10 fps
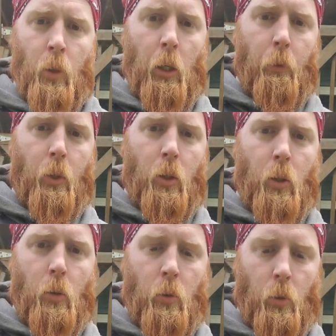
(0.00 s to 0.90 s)
Having
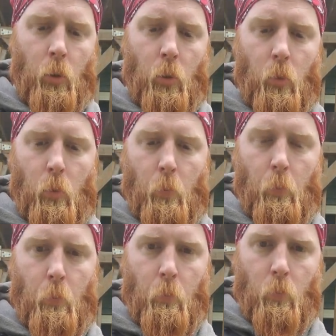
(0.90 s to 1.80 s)
a
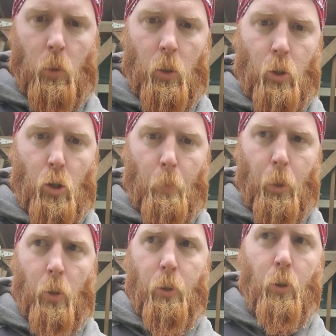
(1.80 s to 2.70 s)
Sharpie
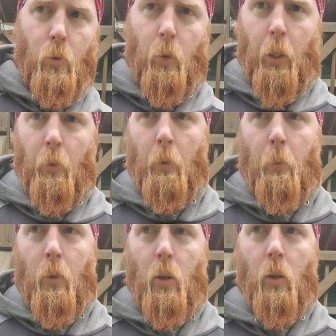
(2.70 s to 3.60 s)
or two around
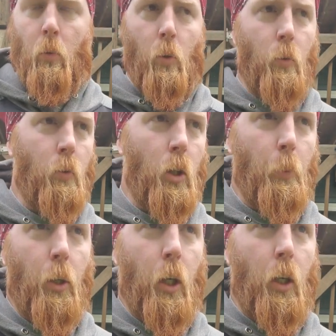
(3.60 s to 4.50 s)
will come
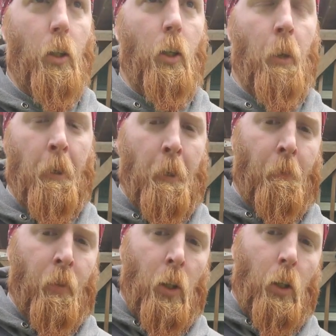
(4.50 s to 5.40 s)
in handy,
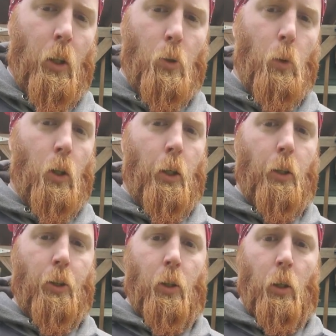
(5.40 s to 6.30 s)
as well
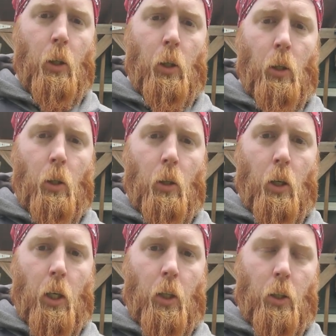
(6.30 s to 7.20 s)
as
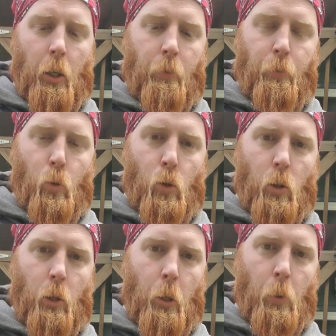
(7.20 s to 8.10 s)
a knife or
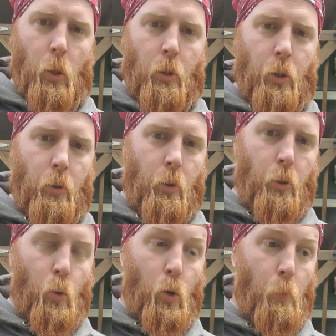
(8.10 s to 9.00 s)
a pair of scissors
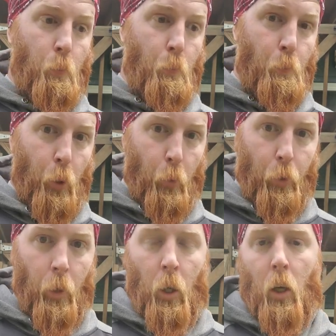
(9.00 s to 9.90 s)
or both.
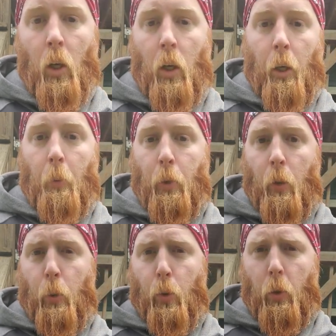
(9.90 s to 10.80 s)
I
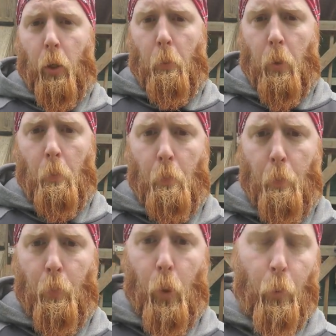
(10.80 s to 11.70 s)
probably would recommend
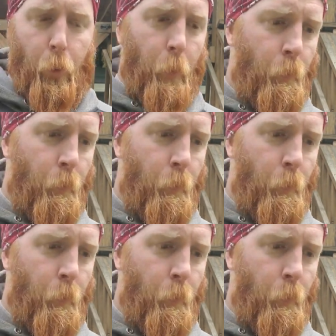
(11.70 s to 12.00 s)
both.